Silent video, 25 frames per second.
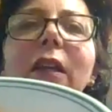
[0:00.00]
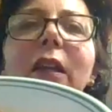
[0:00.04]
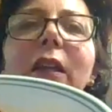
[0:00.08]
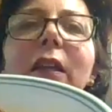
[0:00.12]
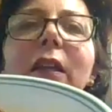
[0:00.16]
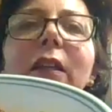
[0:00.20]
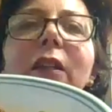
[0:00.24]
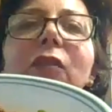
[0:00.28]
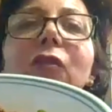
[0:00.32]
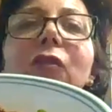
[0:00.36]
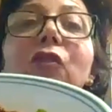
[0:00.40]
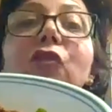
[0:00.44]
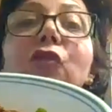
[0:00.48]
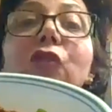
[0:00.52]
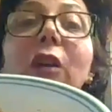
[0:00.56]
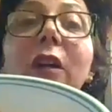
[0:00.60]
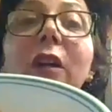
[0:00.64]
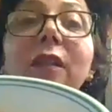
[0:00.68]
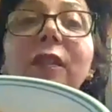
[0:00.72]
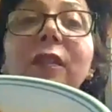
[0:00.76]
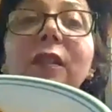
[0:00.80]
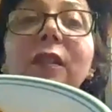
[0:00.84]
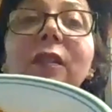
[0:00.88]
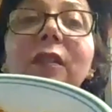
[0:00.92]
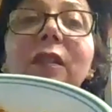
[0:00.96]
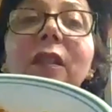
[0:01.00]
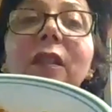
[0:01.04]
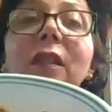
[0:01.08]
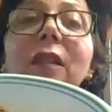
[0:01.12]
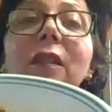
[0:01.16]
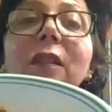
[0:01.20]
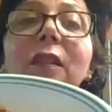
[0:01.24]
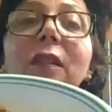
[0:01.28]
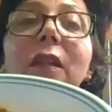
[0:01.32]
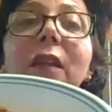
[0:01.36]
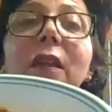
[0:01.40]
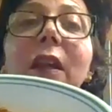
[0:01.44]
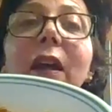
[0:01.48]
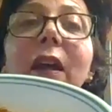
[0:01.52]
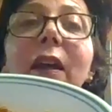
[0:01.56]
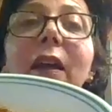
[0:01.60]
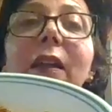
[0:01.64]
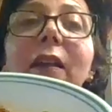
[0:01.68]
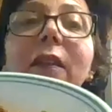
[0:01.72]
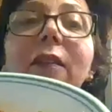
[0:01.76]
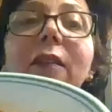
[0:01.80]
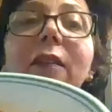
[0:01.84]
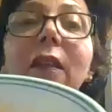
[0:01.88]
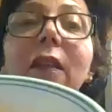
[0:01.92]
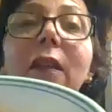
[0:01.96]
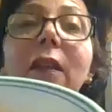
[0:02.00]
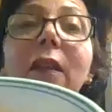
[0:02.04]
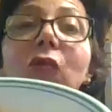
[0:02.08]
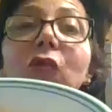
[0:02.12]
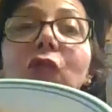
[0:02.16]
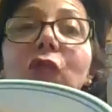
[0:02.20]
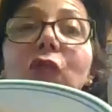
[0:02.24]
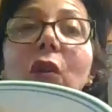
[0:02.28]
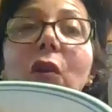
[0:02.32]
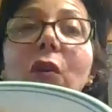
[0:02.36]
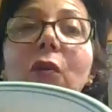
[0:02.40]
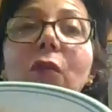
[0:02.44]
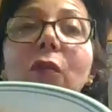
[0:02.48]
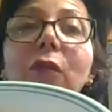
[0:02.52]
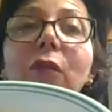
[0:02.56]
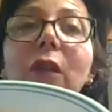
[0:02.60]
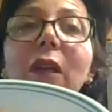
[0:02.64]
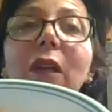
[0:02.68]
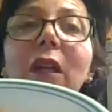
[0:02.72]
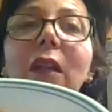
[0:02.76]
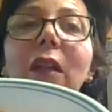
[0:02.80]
It is just as easy as it showed